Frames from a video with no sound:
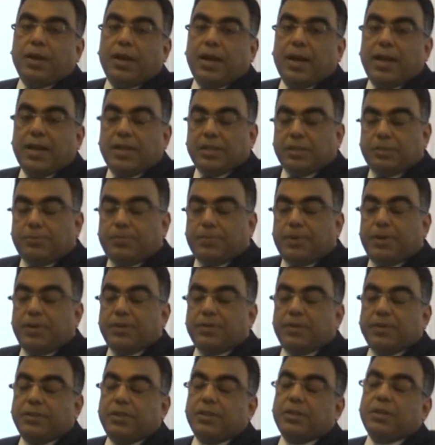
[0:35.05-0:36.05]
As far
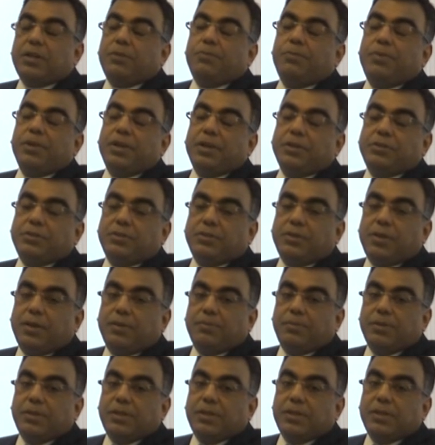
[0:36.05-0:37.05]
as other complications of
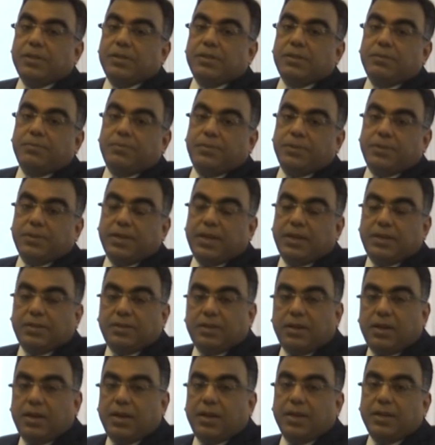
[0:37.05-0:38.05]
diabetes,
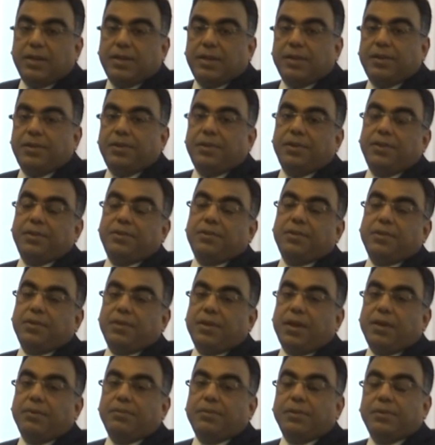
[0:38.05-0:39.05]
besides eye, kidneys,
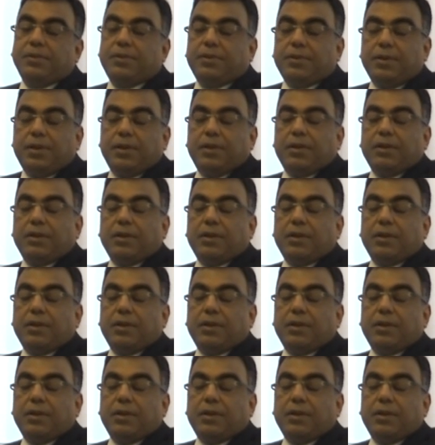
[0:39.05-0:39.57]
diabetes,